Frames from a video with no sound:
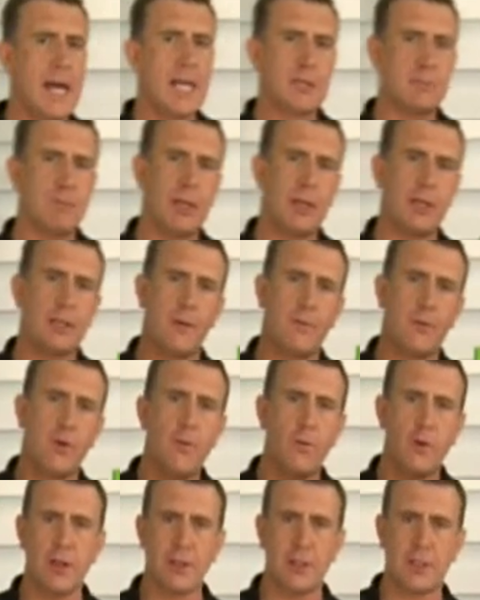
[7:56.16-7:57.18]
is because if
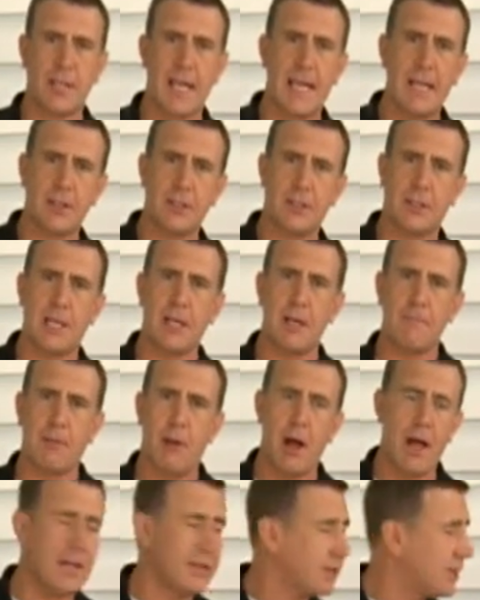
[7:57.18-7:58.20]
you've got stainless steel
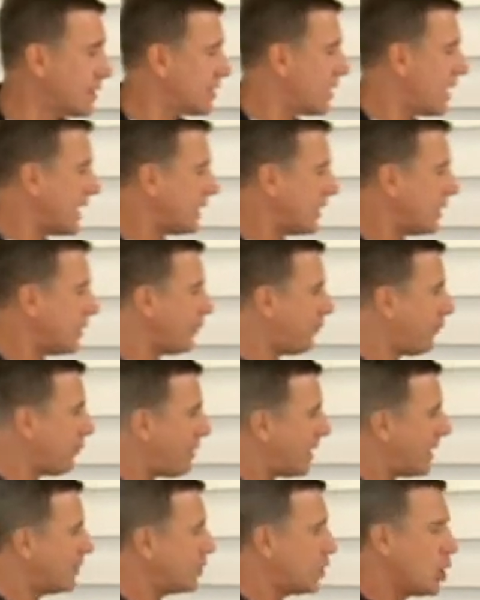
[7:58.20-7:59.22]
appliances like this
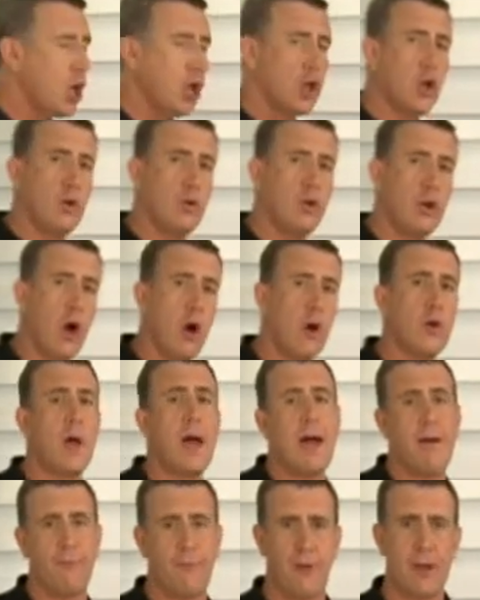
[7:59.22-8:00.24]
fridge, you know you
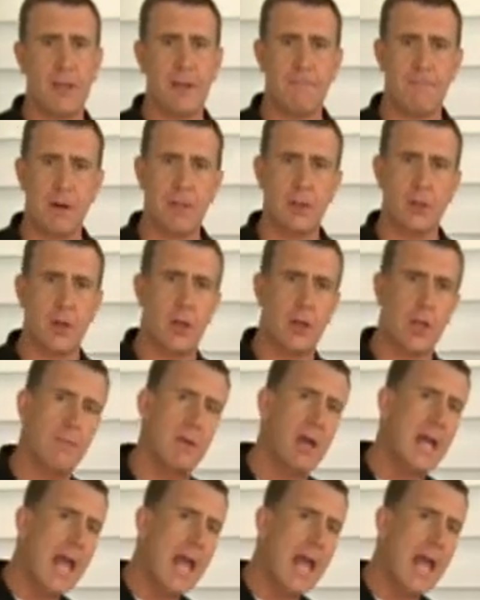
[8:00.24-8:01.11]
have fingerprints on them.